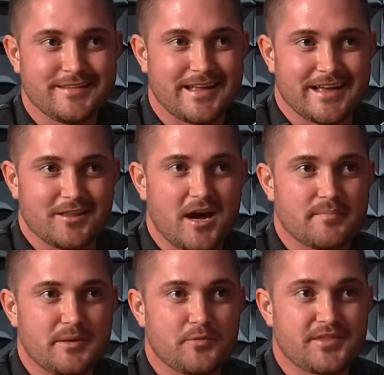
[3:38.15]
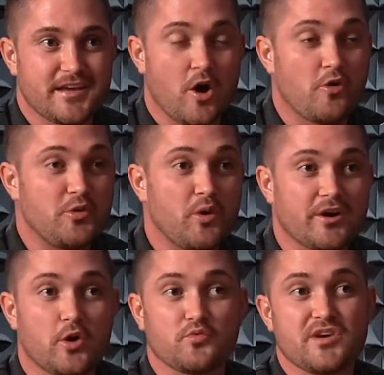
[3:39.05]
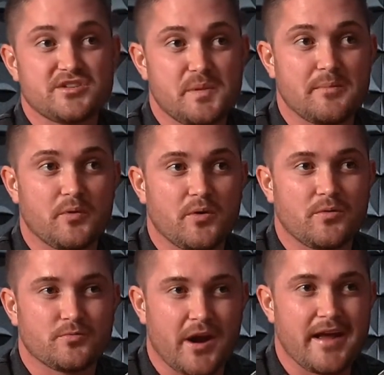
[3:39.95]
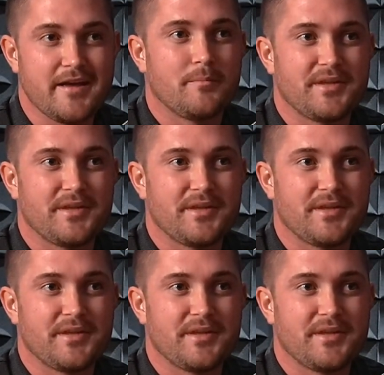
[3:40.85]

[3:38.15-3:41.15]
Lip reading: Like a lot of people think, oh, you want to go to rich people, right?